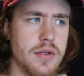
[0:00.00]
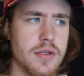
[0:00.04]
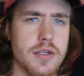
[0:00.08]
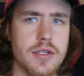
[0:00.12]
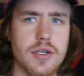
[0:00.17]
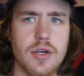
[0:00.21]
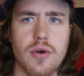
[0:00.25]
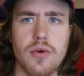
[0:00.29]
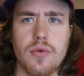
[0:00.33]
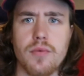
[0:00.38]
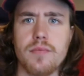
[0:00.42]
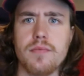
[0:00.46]

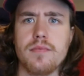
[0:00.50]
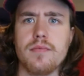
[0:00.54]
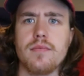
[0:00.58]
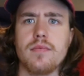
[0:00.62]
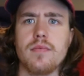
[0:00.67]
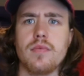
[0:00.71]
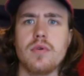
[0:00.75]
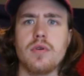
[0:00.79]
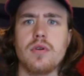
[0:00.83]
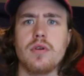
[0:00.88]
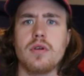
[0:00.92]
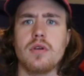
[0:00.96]
So,
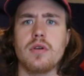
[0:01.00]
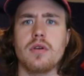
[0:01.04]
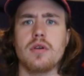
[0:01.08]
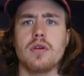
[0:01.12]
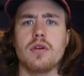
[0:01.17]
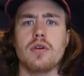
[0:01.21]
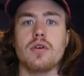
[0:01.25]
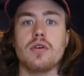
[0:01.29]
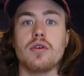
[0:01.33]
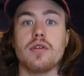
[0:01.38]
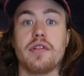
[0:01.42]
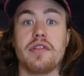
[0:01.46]

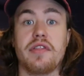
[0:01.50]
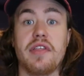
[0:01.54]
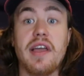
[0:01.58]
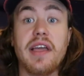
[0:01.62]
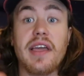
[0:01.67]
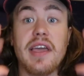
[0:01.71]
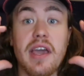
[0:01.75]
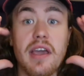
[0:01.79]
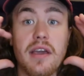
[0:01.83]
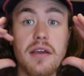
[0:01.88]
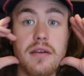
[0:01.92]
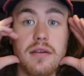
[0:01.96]

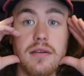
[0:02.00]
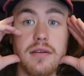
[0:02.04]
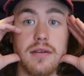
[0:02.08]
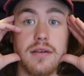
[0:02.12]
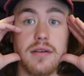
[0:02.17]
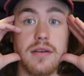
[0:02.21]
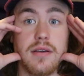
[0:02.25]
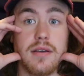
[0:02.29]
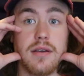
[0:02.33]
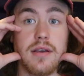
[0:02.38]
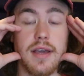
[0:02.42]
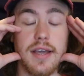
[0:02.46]
thinking
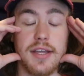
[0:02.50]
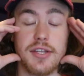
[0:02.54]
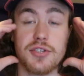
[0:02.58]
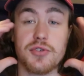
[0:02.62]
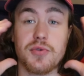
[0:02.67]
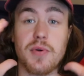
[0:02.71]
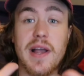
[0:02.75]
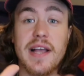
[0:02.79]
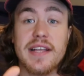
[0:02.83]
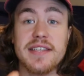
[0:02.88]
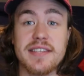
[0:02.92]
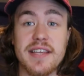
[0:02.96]
and
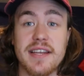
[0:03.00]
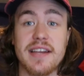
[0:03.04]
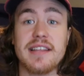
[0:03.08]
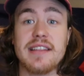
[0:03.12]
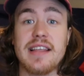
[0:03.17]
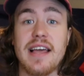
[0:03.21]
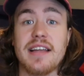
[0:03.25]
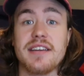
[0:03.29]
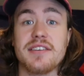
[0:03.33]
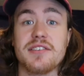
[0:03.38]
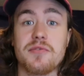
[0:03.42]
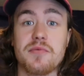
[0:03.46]
translating
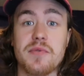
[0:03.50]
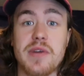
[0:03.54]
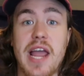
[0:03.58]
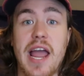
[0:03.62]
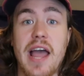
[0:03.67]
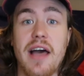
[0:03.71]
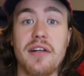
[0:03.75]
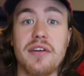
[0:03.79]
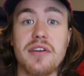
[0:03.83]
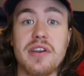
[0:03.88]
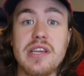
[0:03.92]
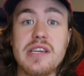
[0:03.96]
that into
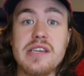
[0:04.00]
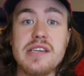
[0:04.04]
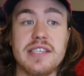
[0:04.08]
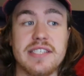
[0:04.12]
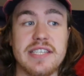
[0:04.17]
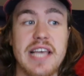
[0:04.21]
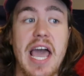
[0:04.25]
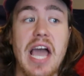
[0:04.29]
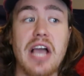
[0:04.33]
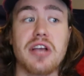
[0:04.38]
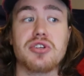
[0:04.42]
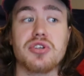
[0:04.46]
reality is
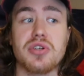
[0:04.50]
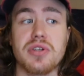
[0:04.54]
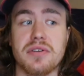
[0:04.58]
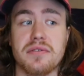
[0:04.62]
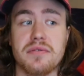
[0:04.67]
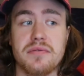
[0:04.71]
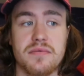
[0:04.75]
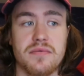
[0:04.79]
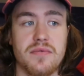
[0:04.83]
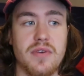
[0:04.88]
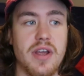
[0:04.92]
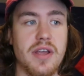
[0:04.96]
action,
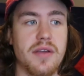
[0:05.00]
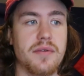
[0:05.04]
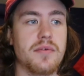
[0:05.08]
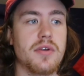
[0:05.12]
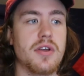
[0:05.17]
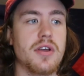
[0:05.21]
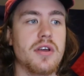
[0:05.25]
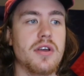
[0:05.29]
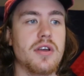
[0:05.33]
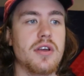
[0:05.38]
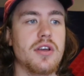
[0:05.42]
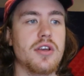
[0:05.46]
right?
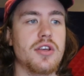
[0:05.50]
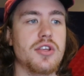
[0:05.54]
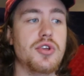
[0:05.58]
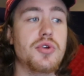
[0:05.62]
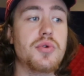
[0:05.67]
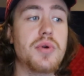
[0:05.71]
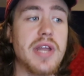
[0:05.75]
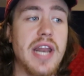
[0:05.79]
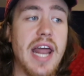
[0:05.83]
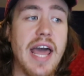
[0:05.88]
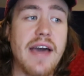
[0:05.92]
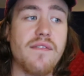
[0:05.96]
You
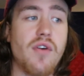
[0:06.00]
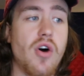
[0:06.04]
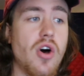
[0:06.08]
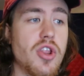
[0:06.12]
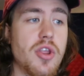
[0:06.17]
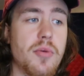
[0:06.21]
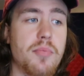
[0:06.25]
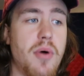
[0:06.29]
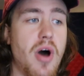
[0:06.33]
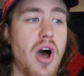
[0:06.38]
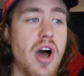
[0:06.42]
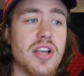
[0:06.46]
can have all
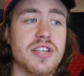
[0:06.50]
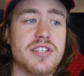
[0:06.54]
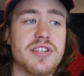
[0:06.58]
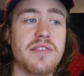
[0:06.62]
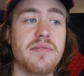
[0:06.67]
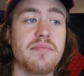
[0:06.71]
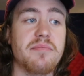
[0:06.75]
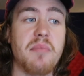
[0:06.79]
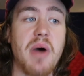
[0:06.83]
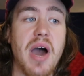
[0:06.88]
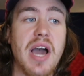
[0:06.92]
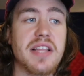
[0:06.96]
the
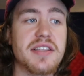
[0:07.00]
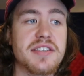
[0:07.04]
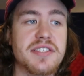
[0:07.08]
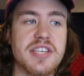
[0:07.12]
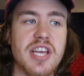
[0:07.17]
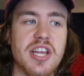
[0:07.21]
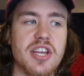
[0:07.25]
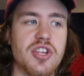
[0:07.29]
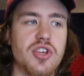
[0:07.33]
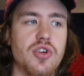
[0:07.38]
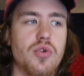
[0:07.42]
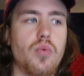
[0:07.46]
positive
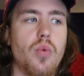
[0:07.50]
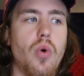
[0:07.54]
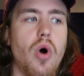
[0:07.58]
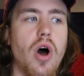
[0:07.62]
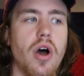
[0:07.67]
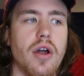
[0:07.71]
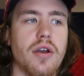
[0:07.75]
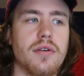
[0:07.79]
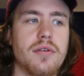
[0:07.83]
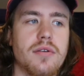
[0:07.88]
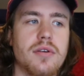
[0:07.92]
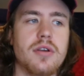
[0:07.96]
mindset you
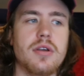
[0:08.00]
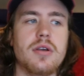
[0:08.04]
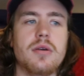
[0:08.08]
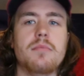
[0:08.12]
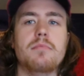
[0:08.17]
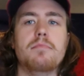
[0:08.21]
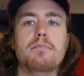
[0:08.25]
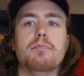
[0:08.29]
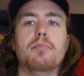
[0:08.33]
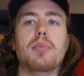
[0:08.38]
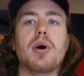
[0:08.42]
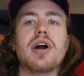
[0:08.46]
want,
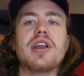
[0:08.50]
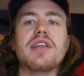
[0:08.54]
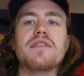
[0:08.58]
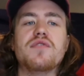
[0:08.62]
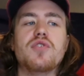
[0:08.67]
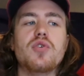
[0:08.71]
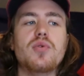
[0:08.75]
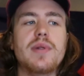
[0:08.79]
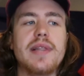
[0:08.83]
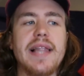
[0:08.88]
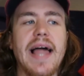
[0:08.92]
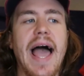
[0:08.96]
but if
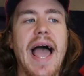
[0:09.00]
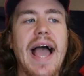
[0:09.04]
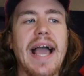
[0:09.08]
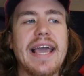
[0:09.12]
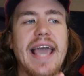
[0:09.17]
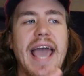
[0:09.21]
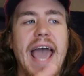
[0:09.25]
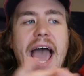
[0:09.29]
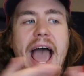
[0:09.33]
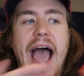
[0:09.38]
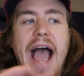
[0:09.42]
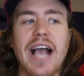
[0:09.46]
you
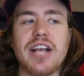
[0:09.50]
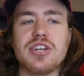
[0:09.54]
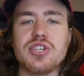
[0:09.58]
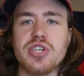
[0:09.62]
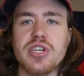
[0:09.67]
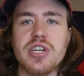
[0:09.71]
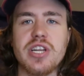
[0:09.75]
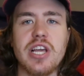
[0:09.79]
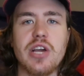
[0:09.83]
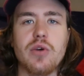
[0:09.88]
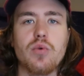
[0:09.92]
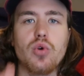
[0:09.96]
lack
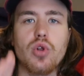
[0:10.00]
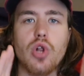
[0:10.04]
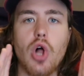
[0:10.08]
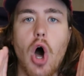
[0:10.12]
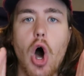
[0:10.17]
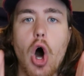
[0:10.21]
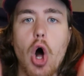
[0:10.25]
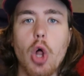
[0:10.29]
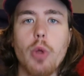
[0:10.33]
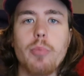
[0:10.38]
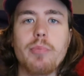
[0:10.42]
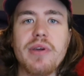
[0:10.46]
action, it will
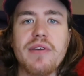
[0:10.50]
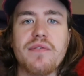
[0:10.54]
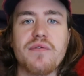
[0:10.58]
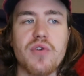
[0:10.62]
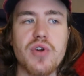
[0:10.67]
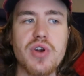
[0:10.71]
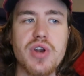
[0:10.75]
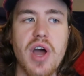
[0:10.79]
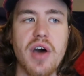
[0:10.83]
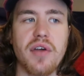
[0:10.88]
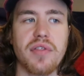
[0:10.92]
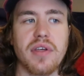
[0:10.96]
all be for
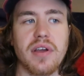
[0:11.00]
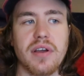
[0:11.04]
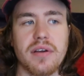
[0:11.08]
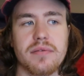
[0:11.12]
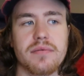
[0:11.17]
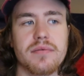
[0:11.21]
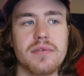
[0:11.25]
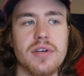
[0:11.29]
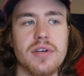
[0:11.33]
nothing.